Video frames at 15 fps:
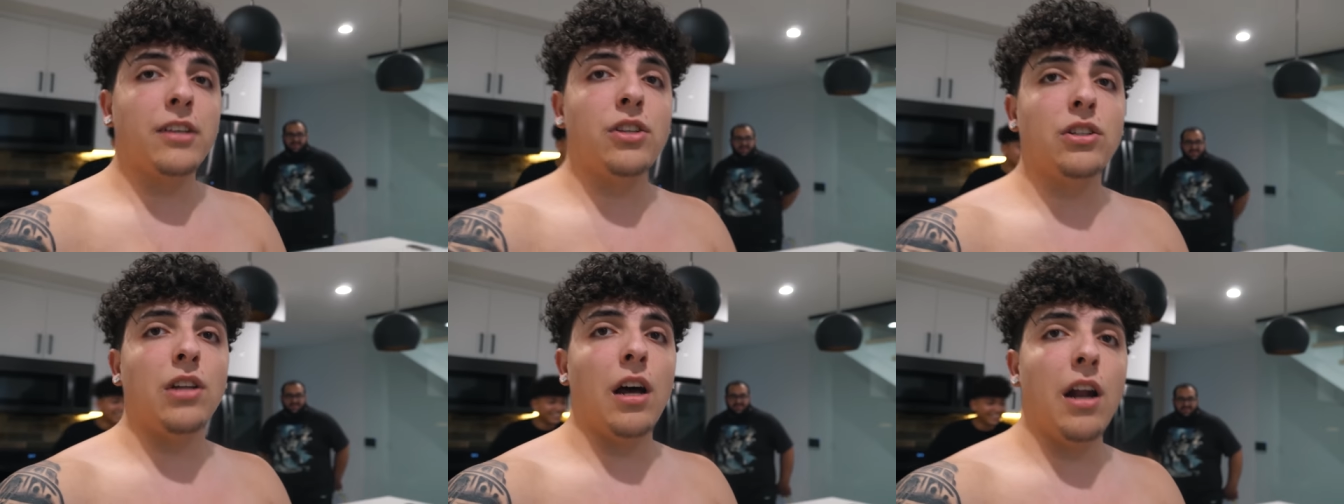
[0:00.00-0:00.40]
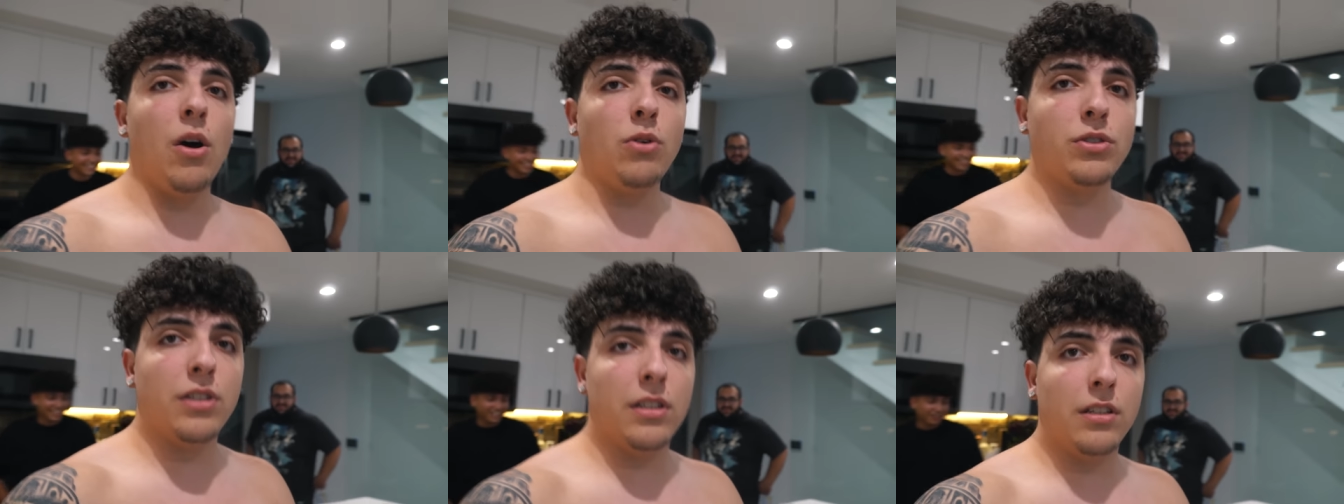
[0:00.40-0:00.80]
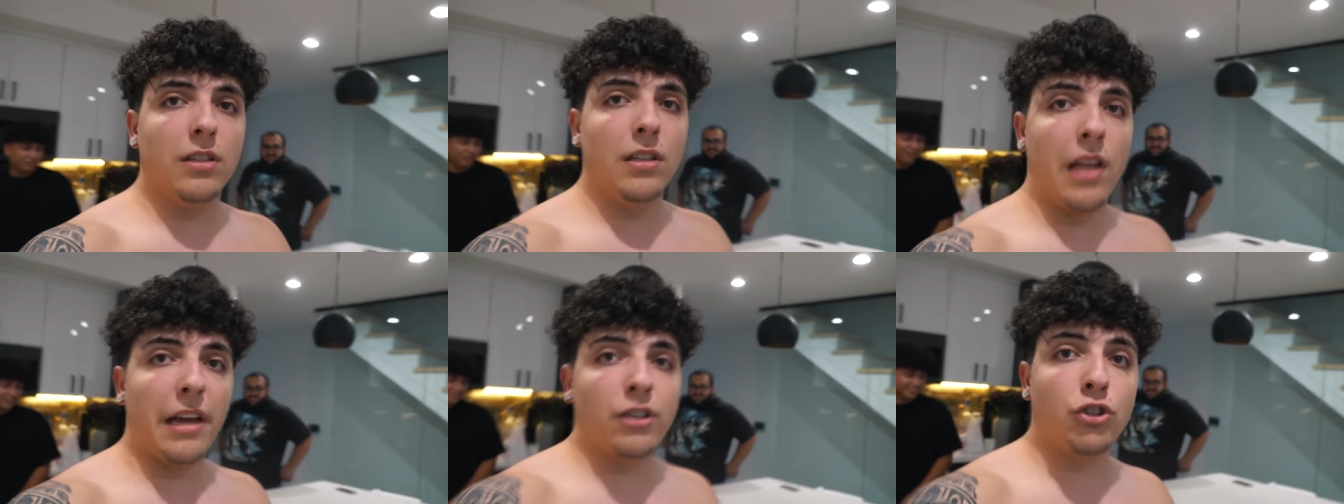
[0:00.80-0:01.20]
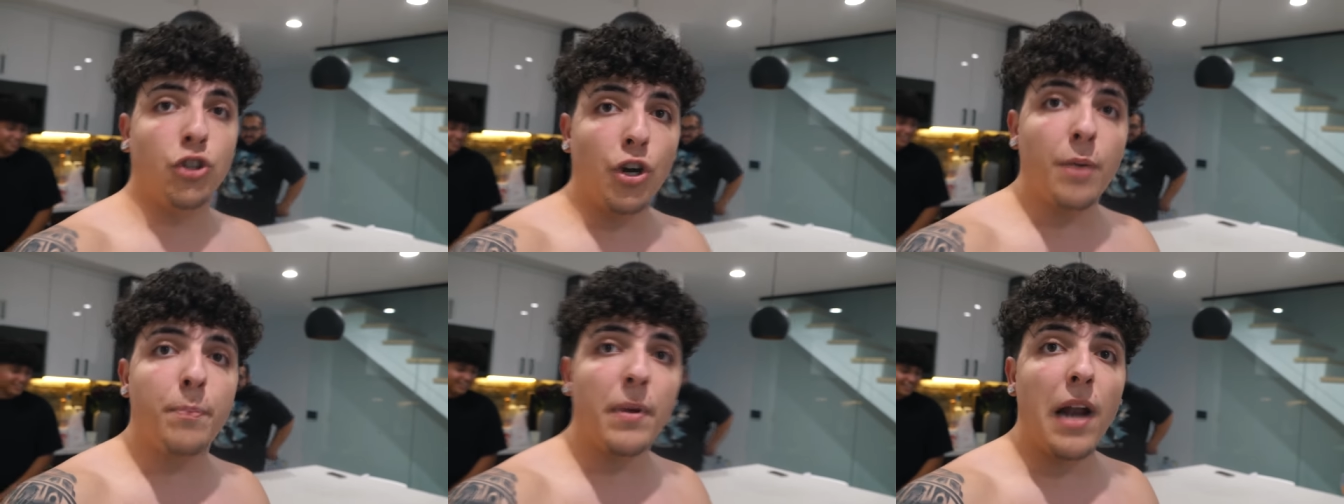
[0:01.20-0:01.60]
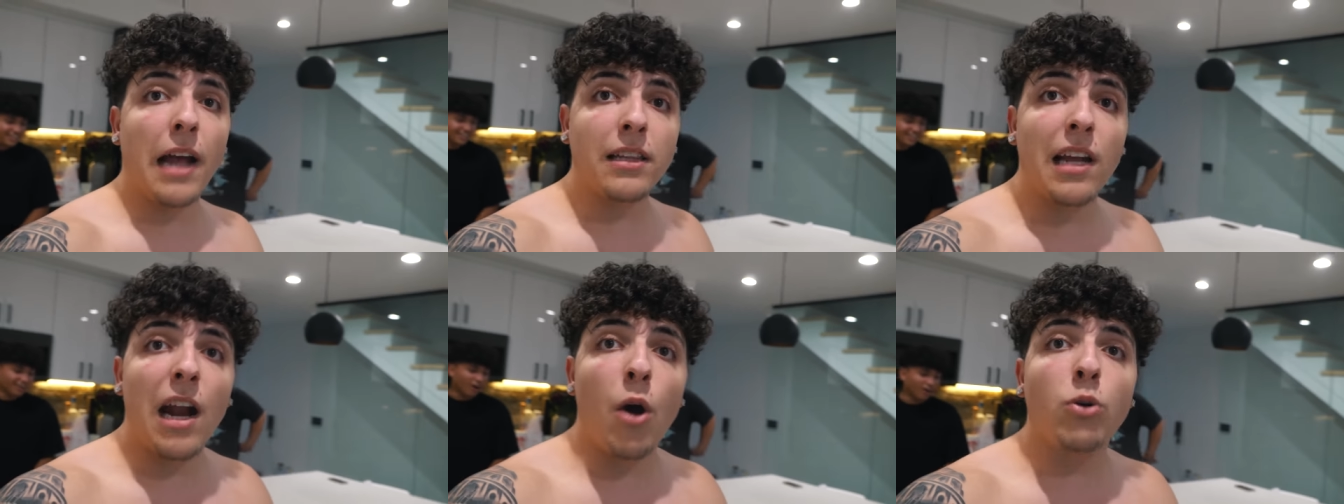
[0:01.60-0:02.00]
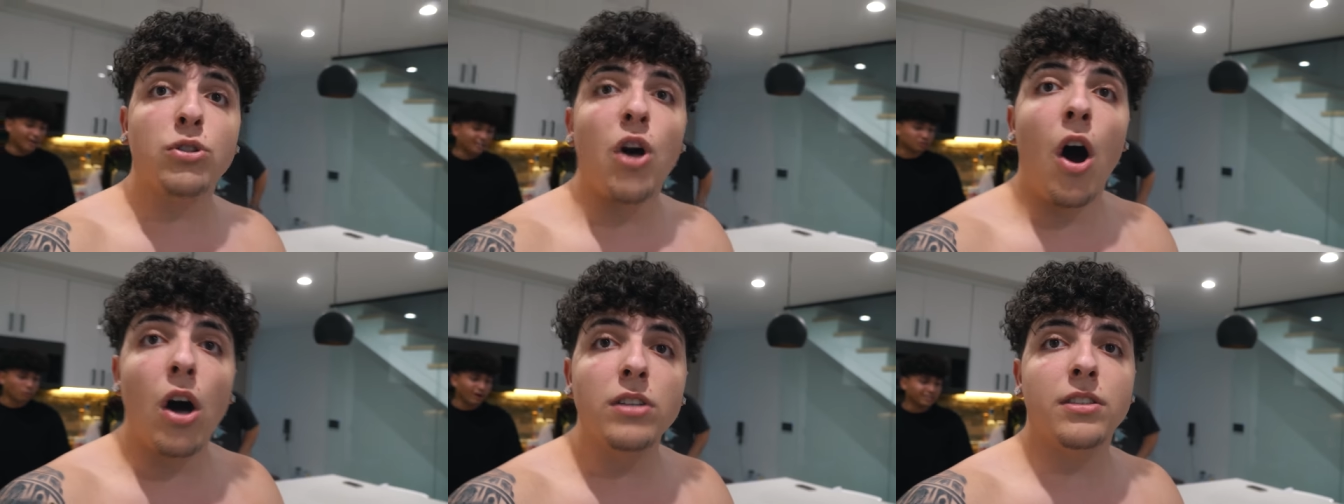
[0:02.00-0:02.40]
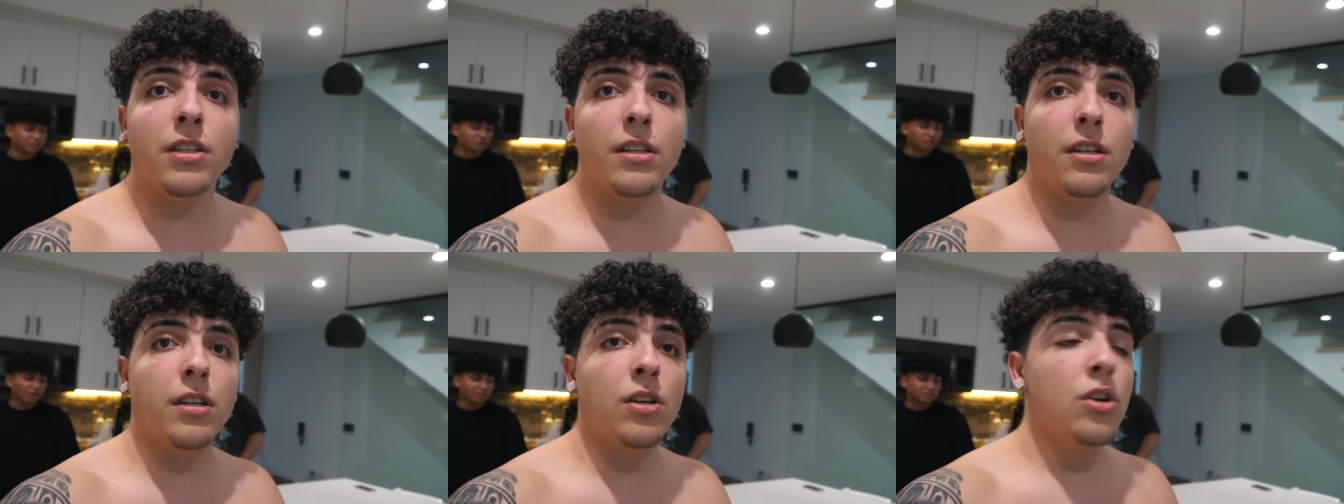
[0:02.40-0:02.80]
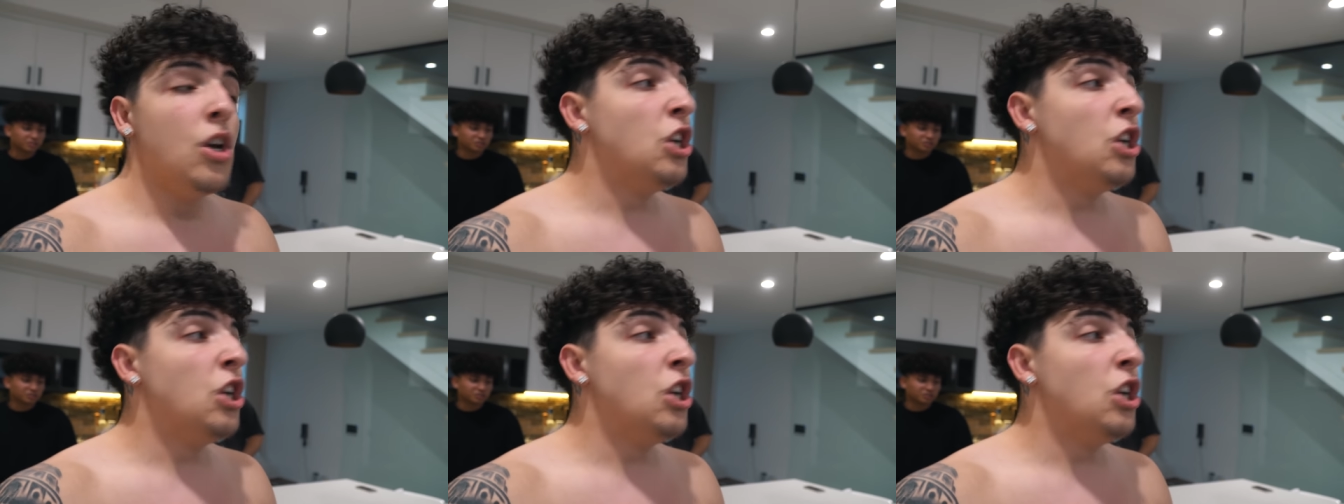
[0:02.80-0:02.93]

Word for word: actually thought I was, like, tripping. I thought I was haunted.